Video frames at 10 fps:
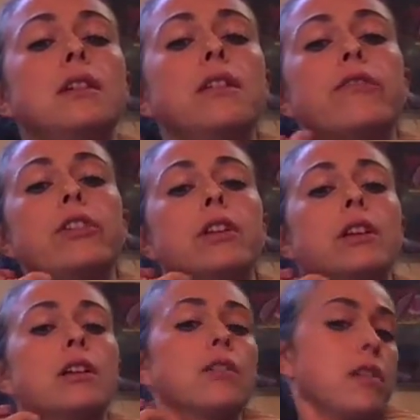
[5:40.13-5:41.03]
for you to get
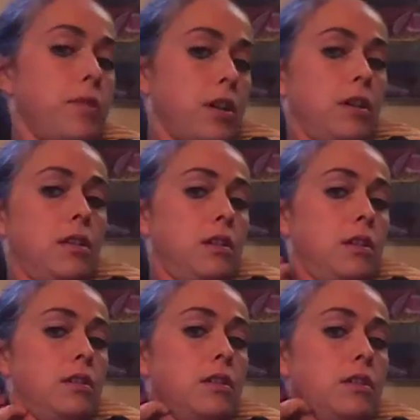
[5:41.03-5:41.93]
a grip on.
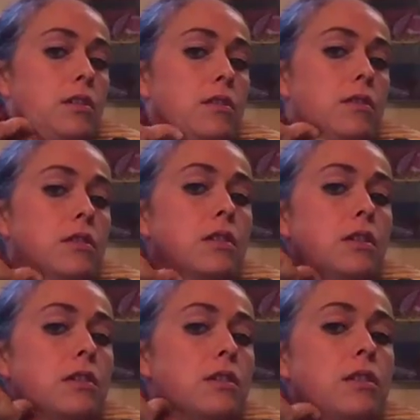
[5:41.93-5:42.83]
So just kind
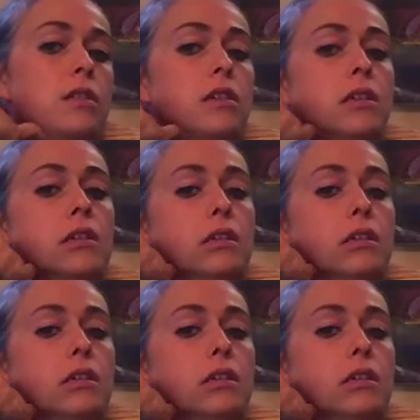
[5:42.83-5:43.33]
of turn your head.